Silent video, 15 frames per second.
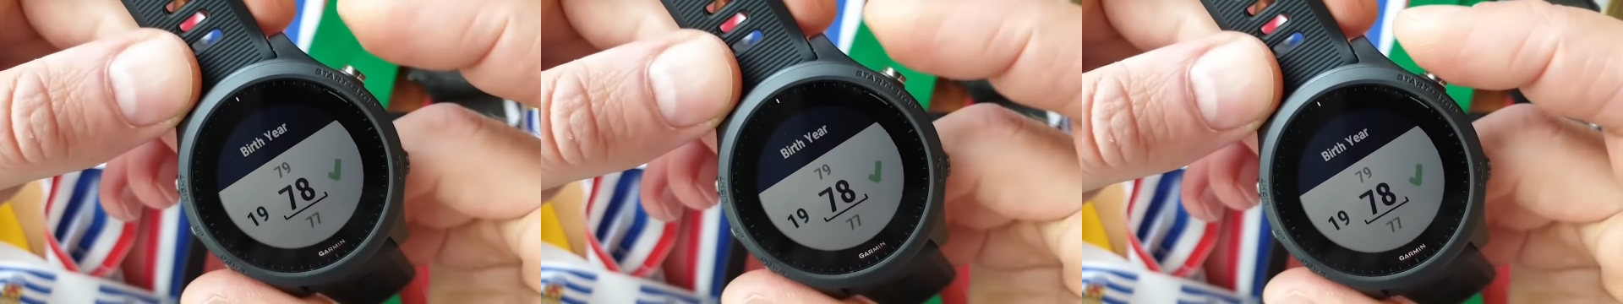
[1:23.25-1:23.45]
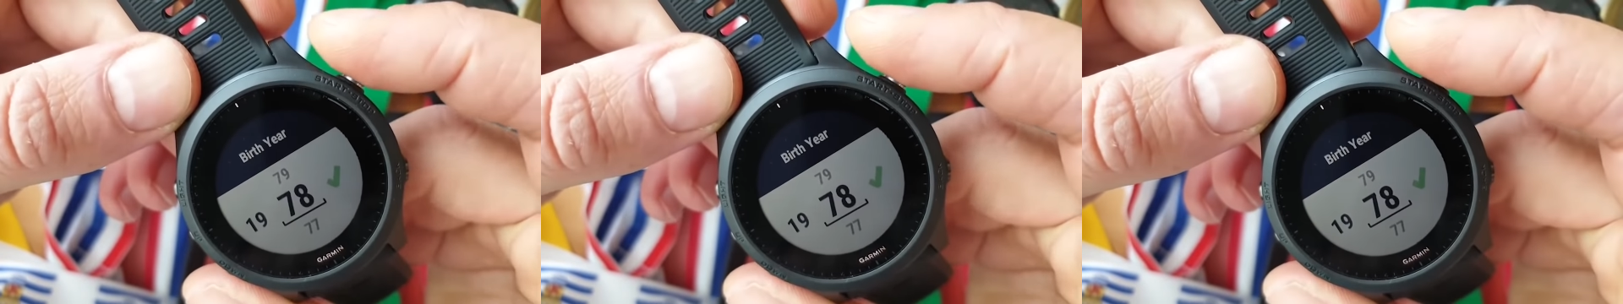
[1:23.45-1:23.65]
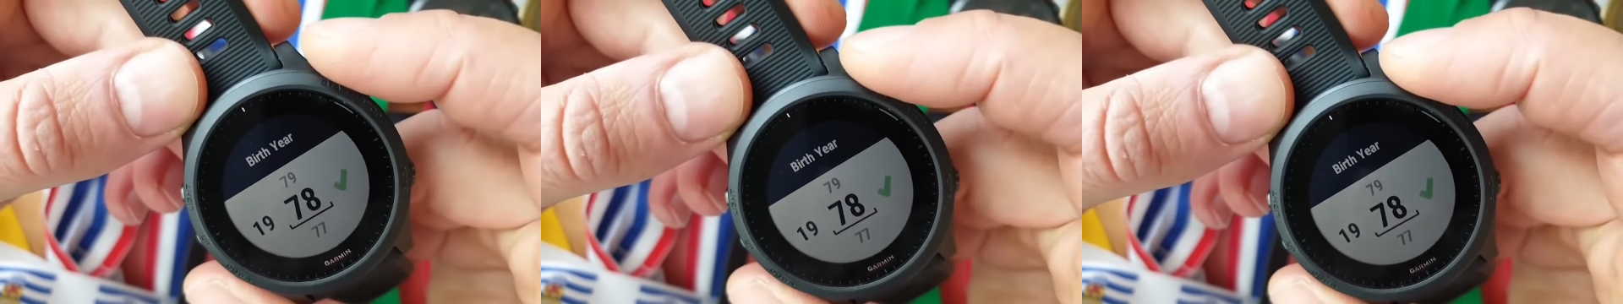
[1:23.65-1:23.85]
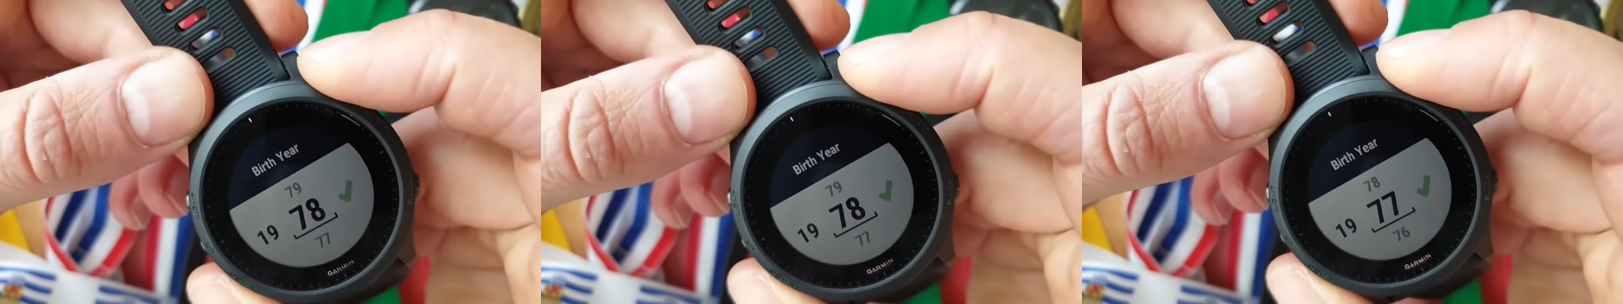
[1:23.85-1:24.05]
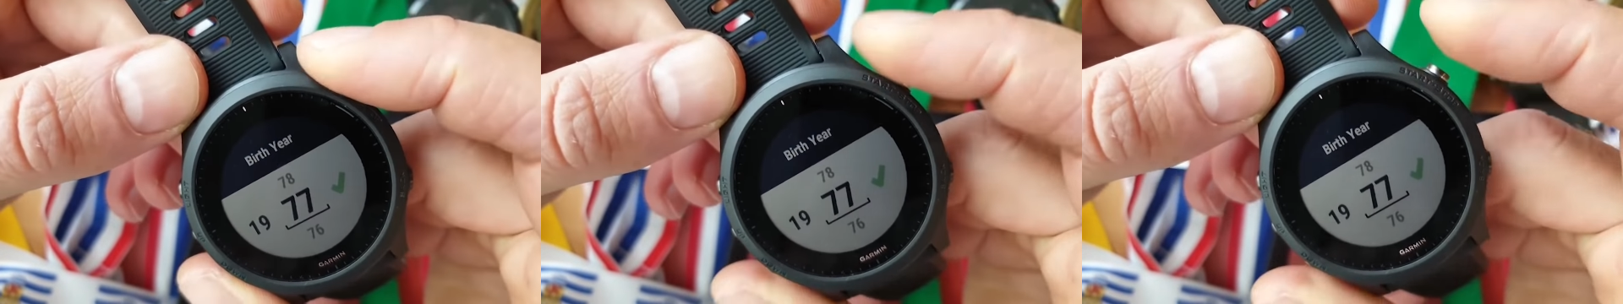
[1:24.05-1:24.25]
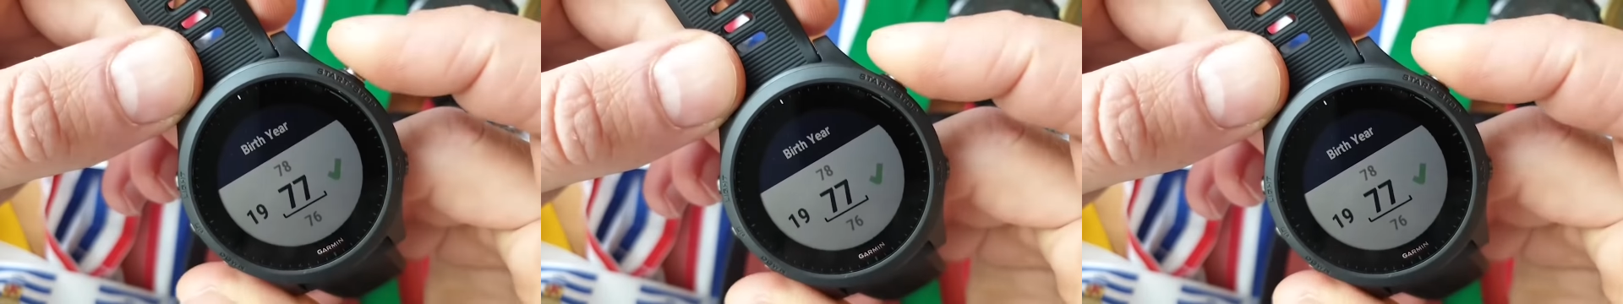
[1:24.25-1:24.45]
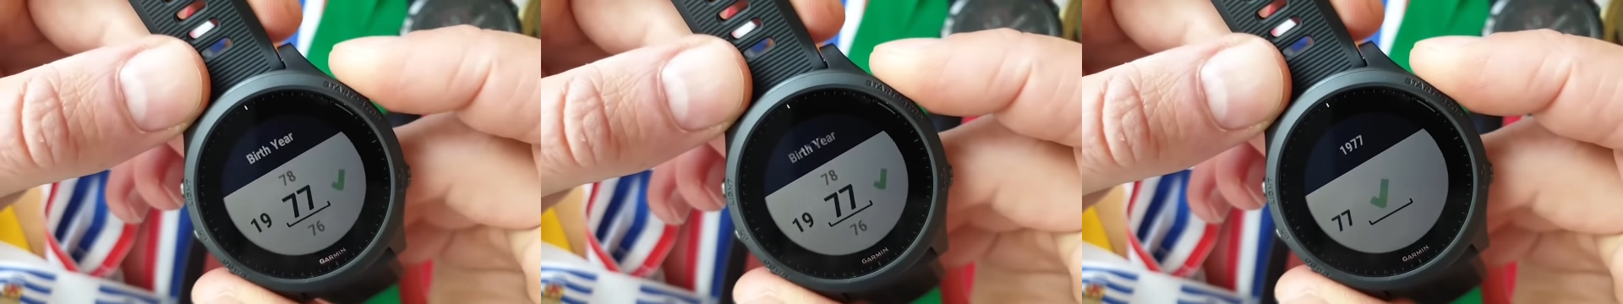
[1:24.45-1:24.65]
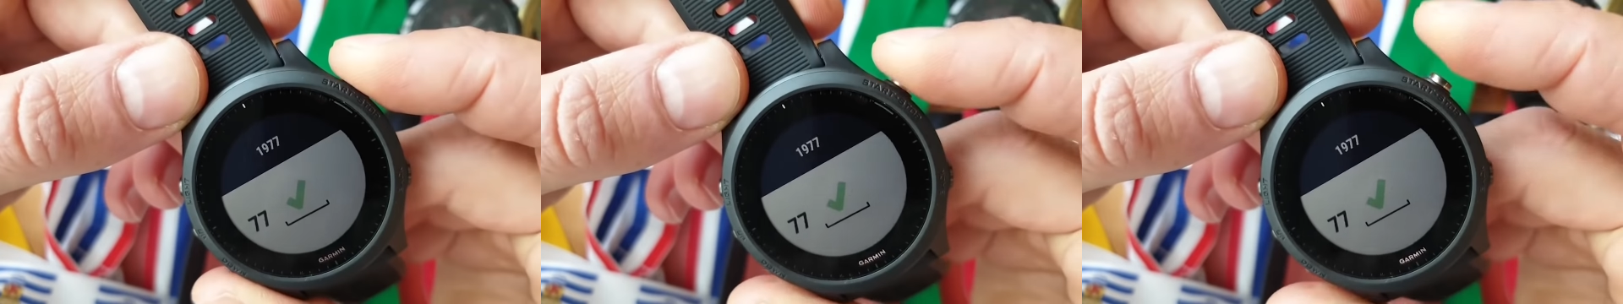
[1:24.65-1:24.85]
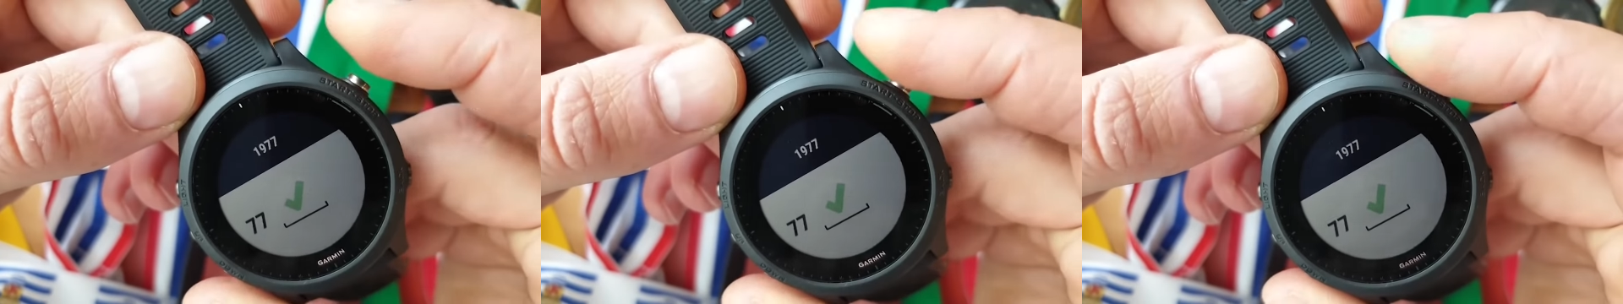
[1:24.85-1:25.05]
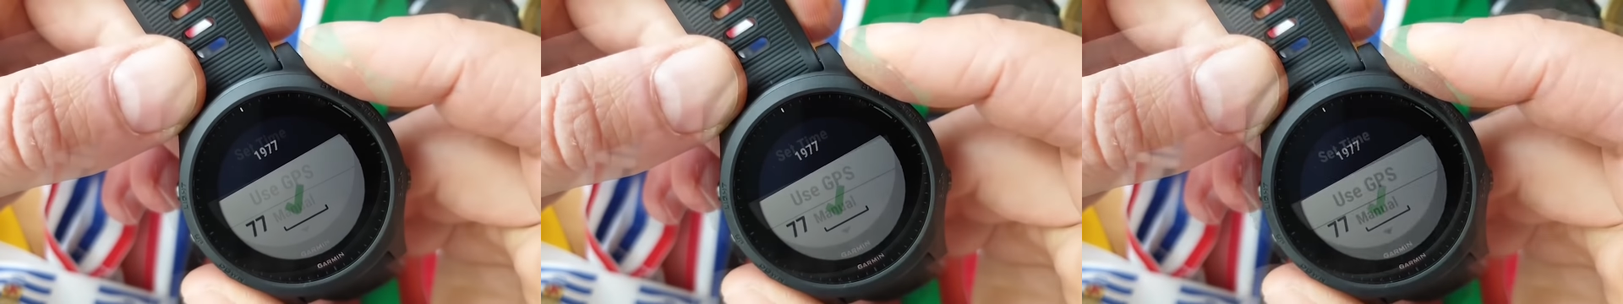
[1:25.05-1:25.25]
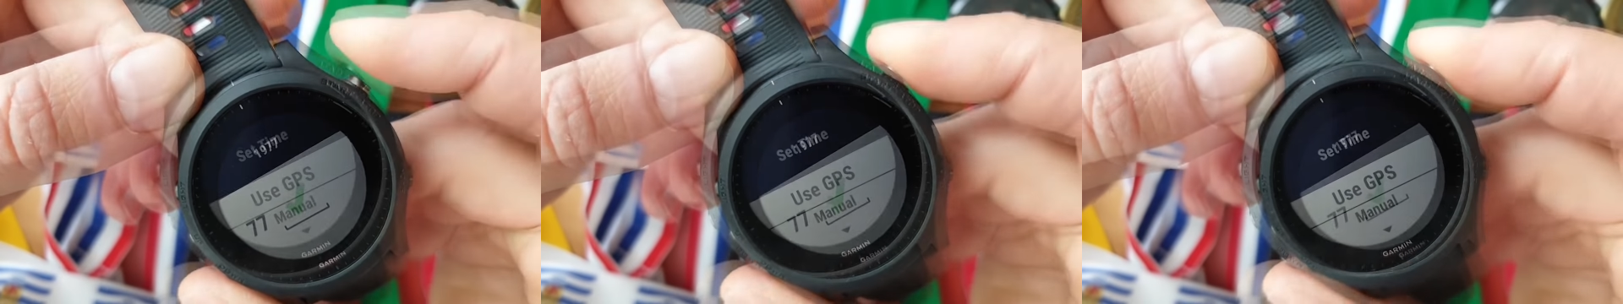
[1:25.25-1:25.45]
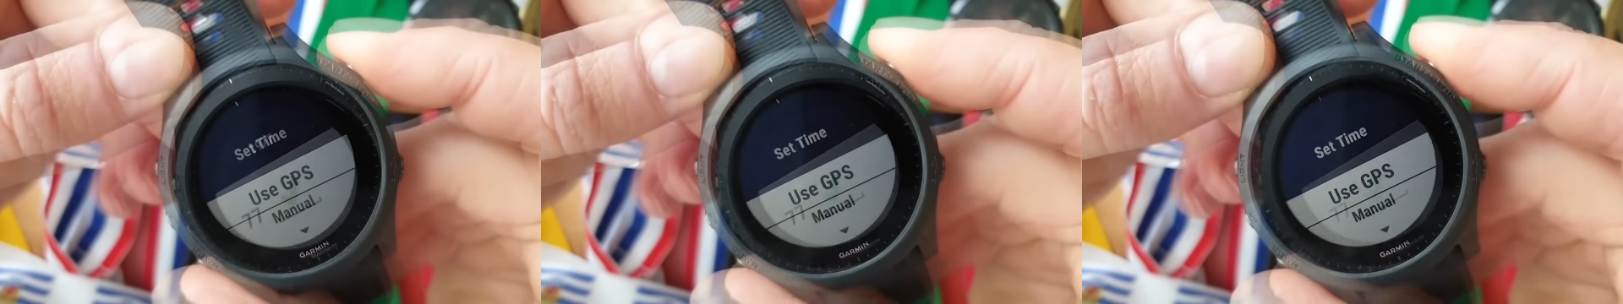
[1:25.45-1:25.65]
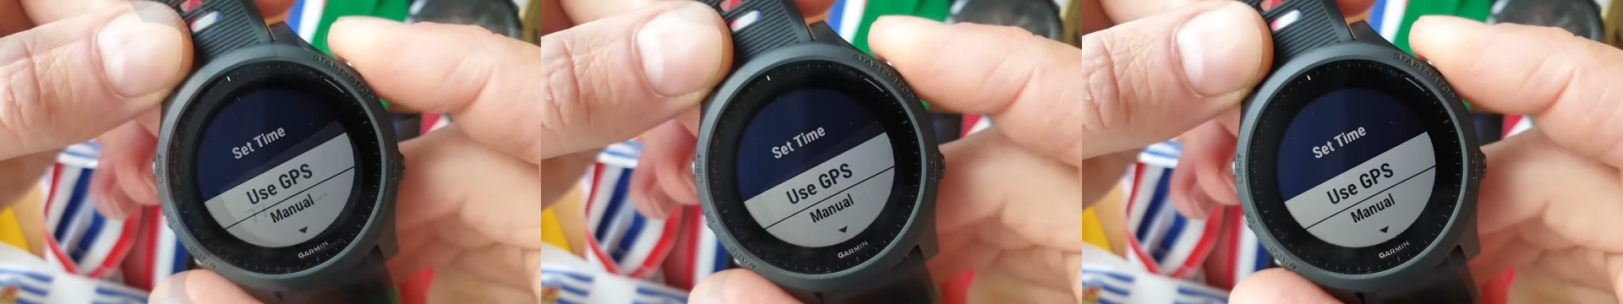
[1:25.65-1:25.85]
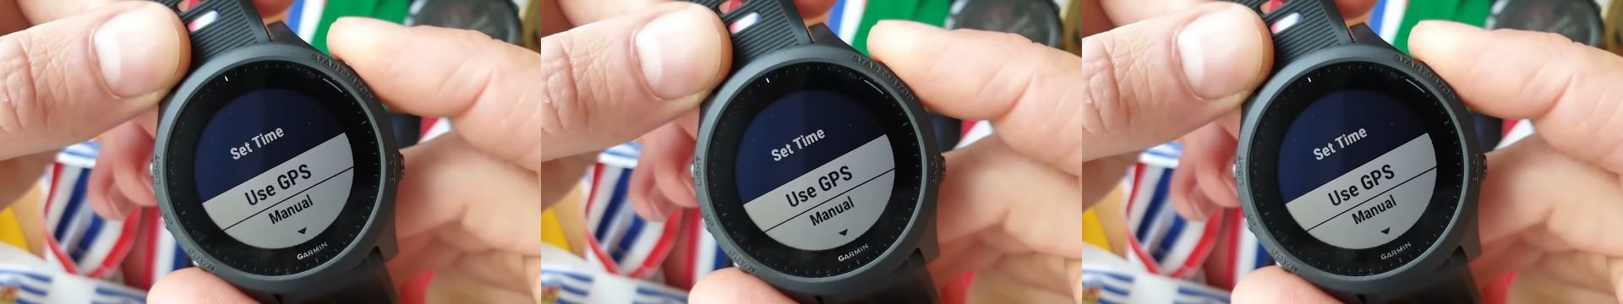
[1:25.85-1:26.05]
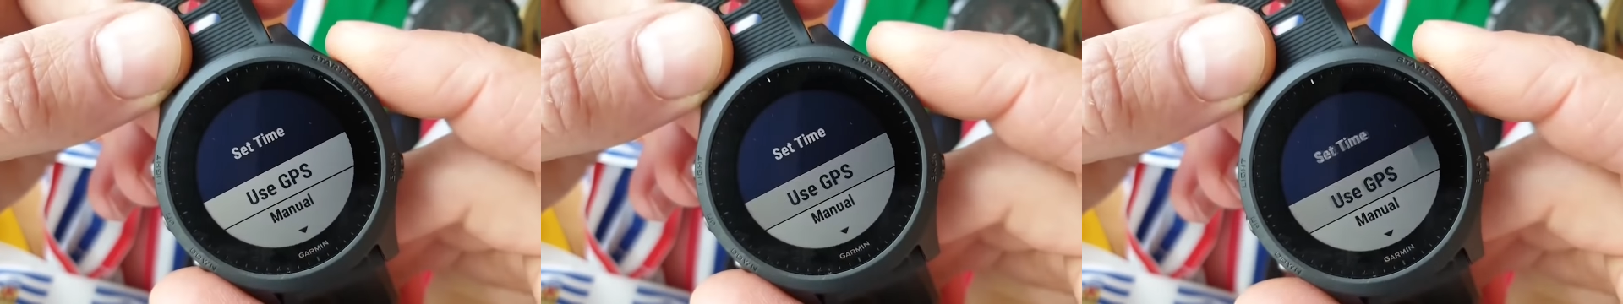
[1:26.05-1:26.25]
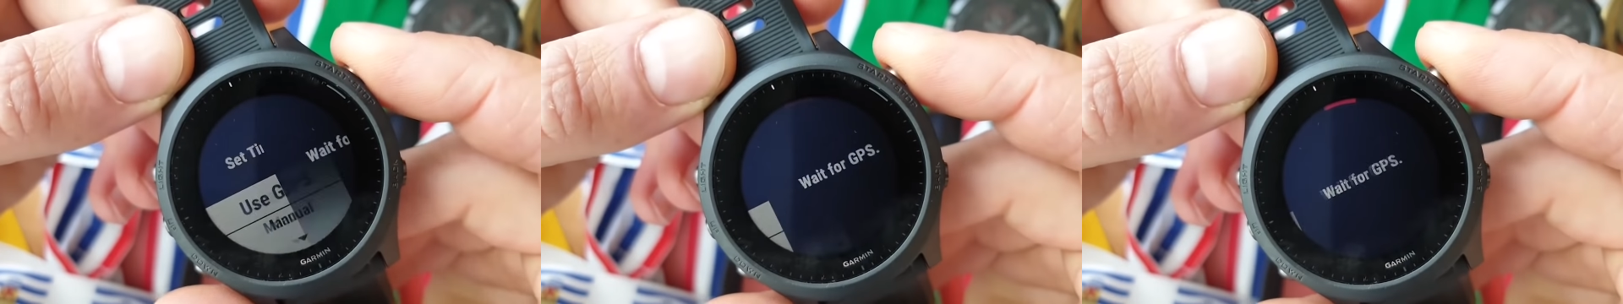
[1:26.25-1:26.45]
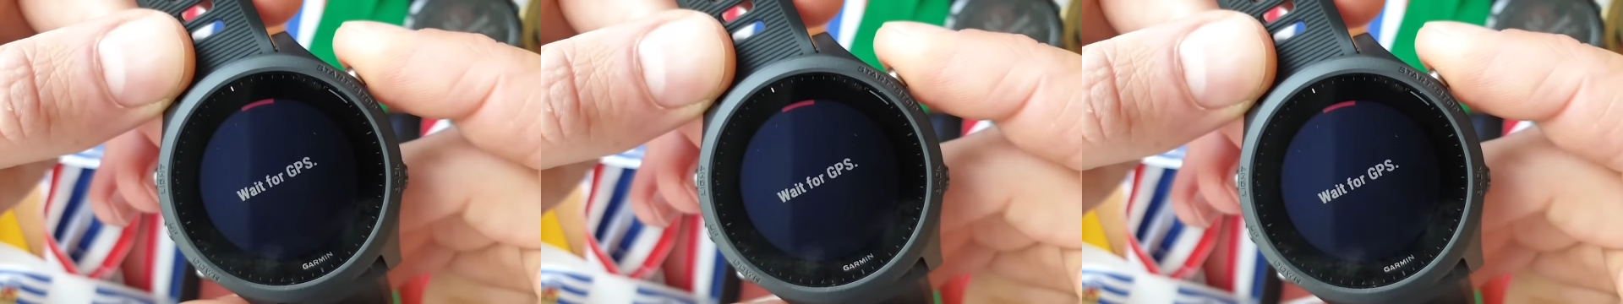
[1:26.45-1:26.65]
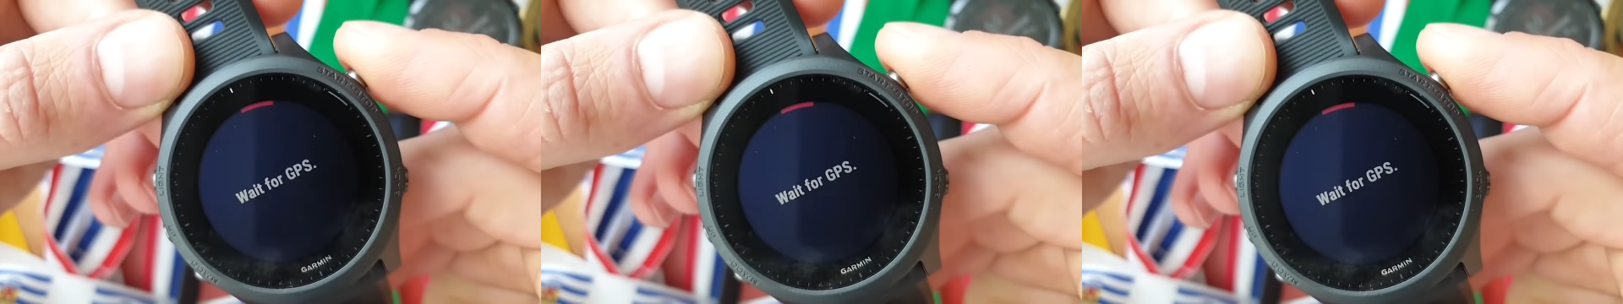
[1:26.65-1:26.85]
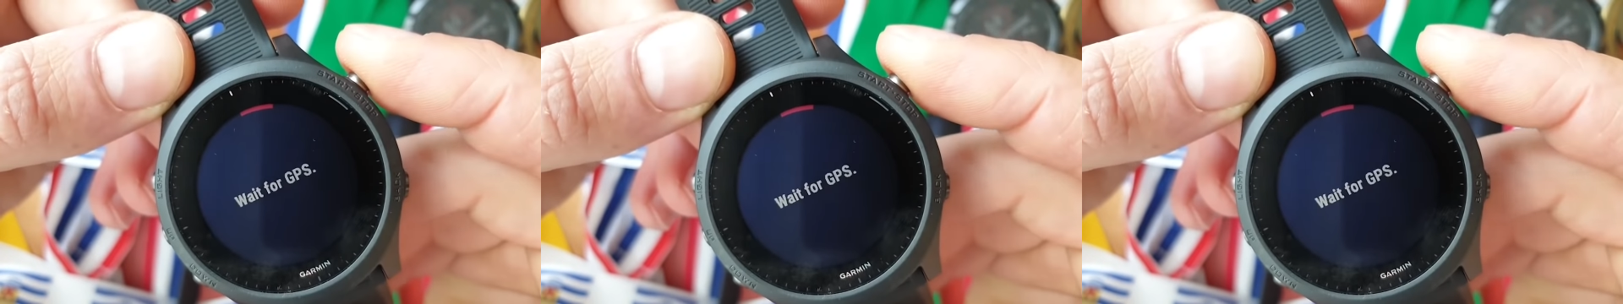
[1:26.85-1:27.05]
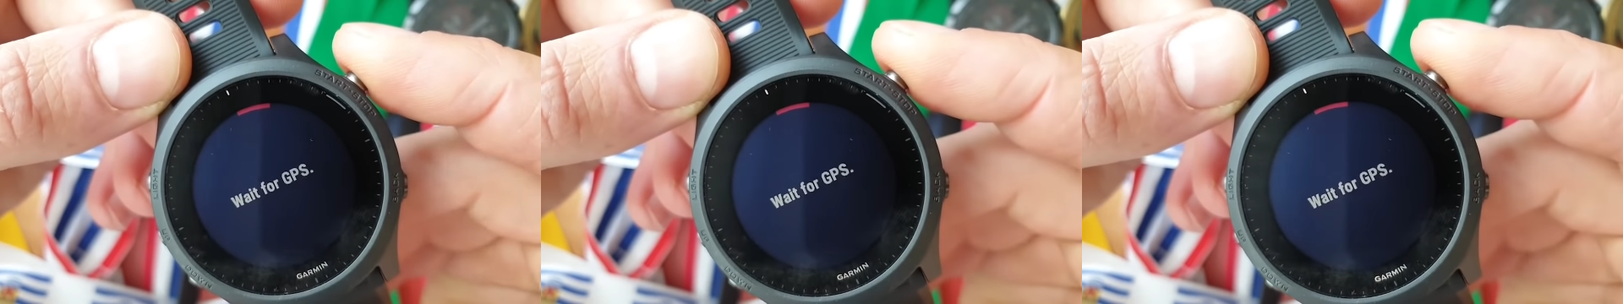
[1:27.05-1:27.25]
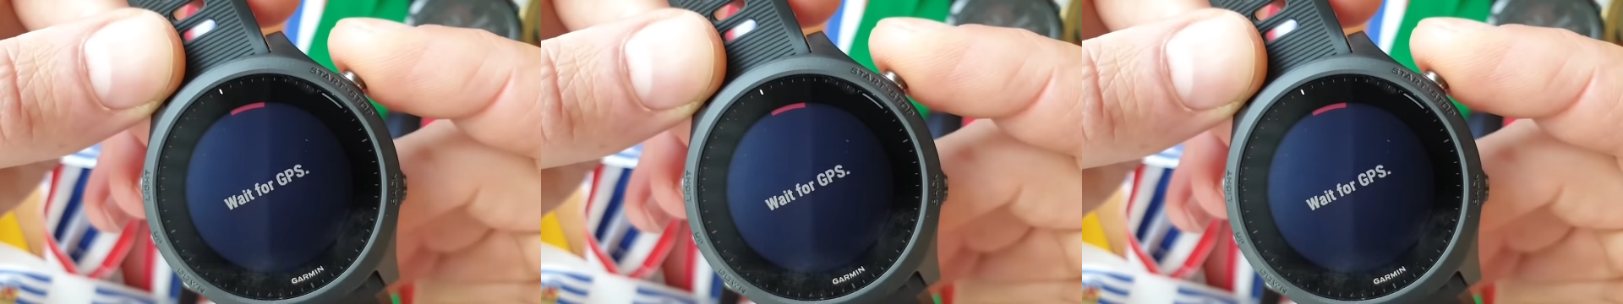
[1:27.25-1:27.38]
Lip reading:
Nobody's mouth can be seen.